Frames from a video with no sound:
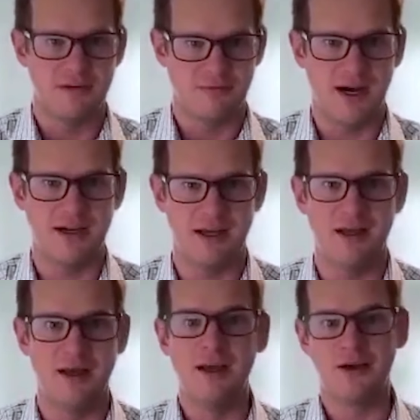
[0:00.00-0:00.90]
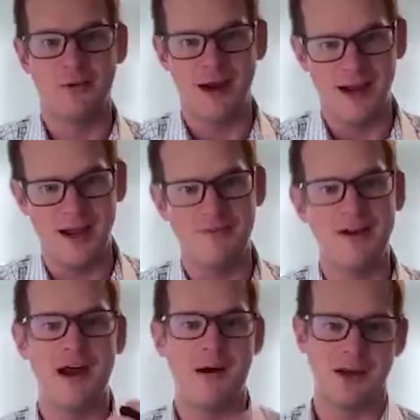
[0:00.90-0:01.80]
they find it, go, I have
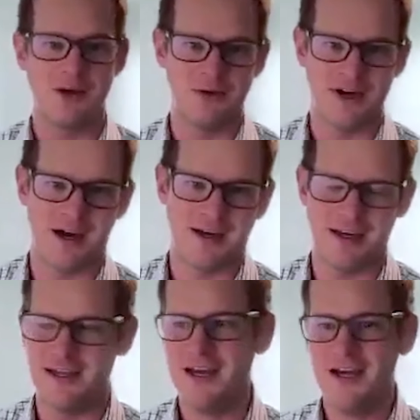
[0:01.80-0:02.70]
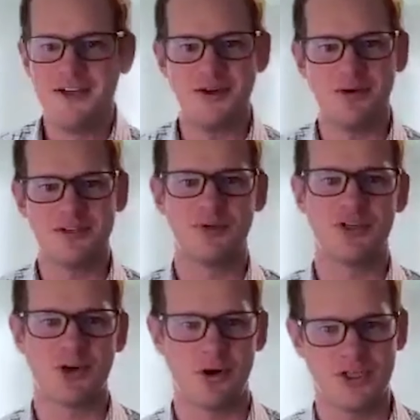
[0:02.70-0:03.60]
it, now I can go dock it. So it's
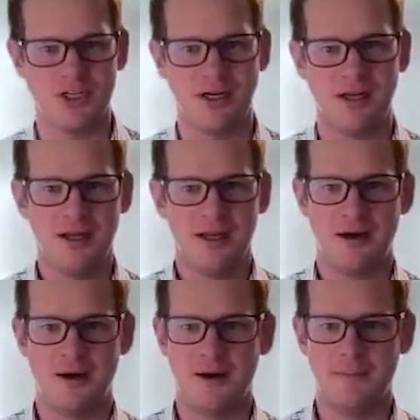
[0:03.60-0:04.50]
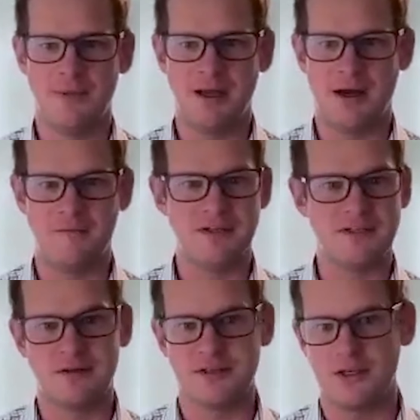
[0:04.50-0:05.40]
recharging. And
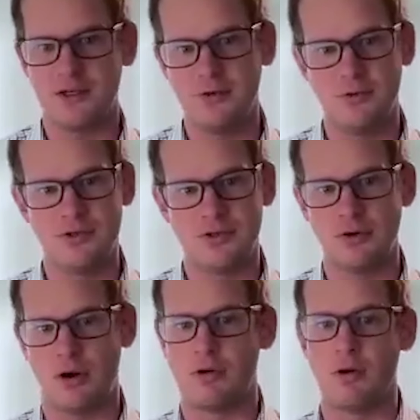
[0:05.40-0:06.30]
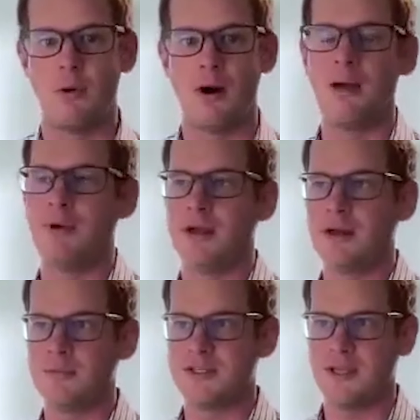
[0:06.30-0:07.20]
obviously there's a huge ROI when it
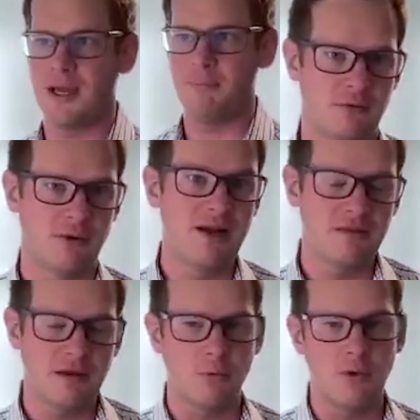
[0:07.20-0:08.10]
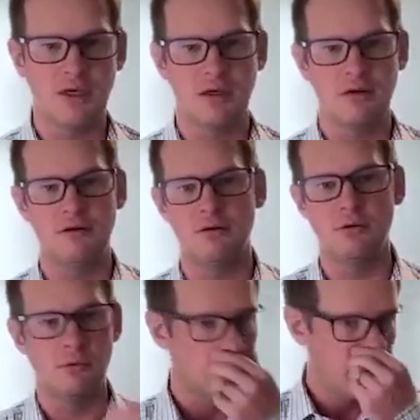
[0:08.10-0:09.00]
comes to that. So anything we can
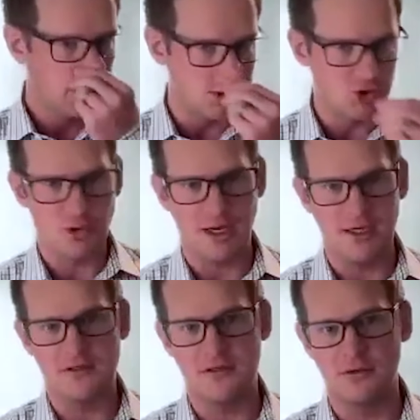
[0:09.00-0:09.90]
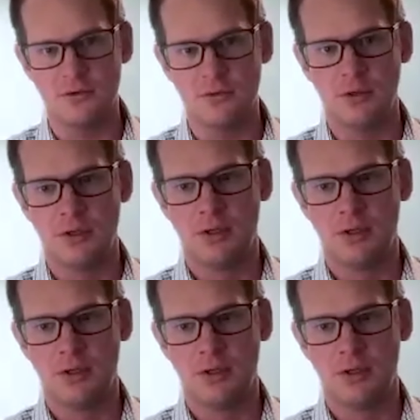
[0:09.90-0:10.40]
do to try to